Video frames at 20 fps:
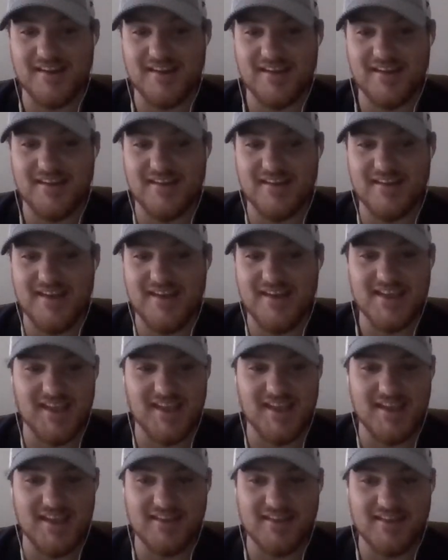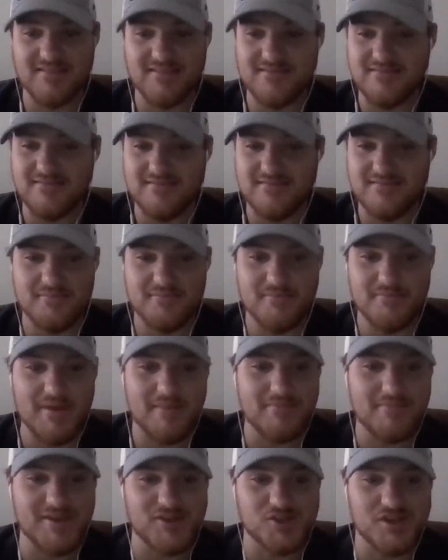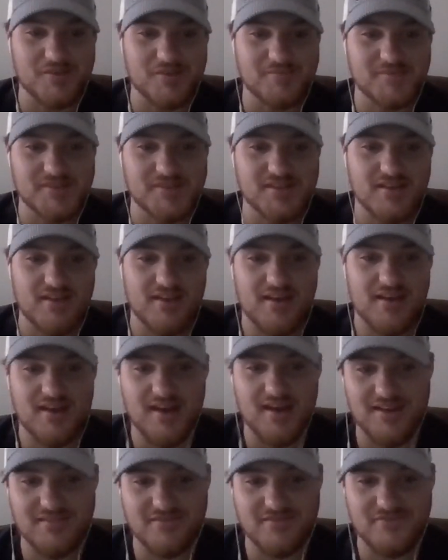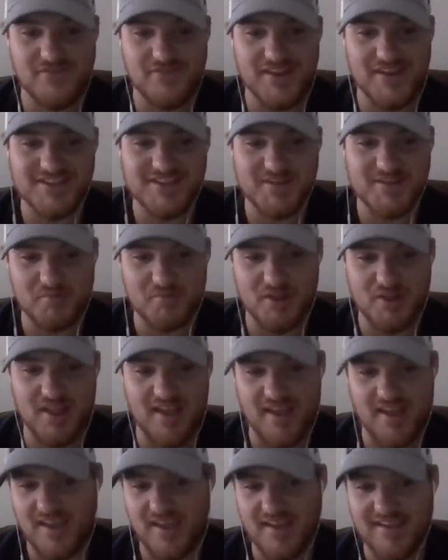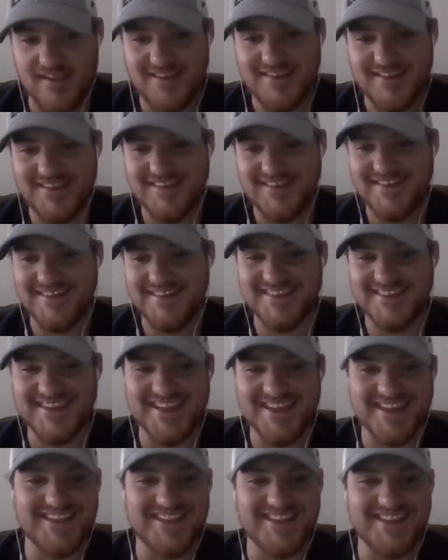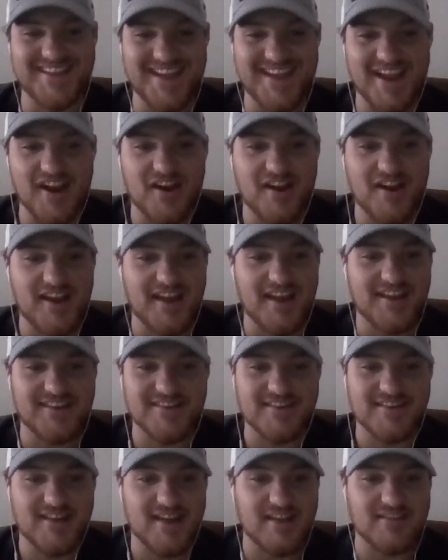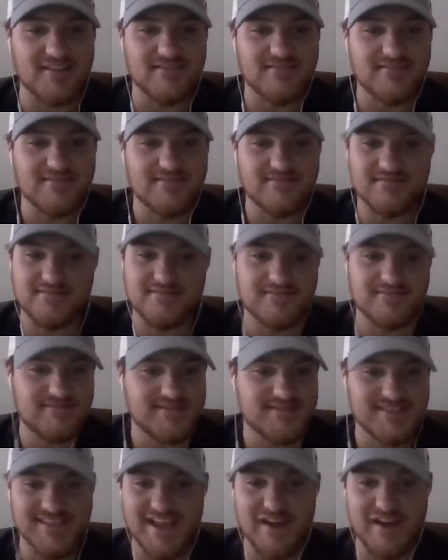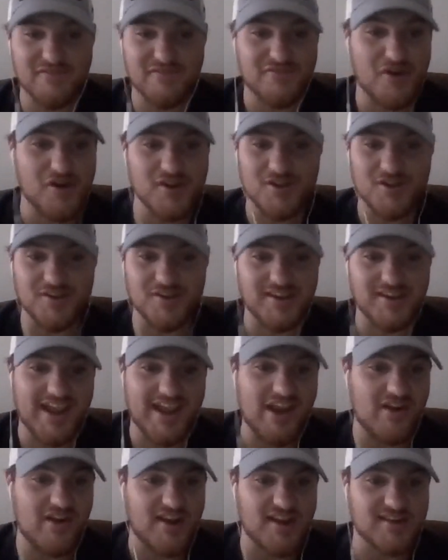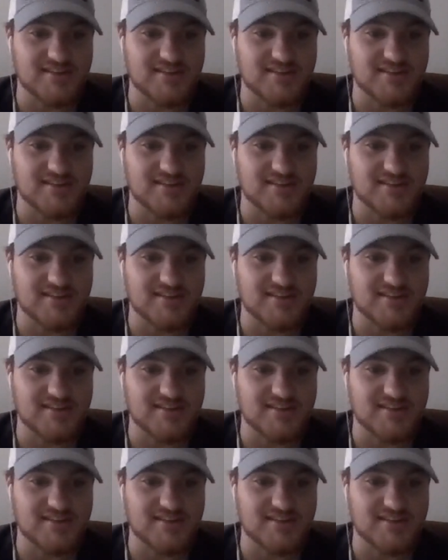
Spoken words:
Hey, kid, Ben Bishop's unfit to play. Get in there and see how far you can carry us.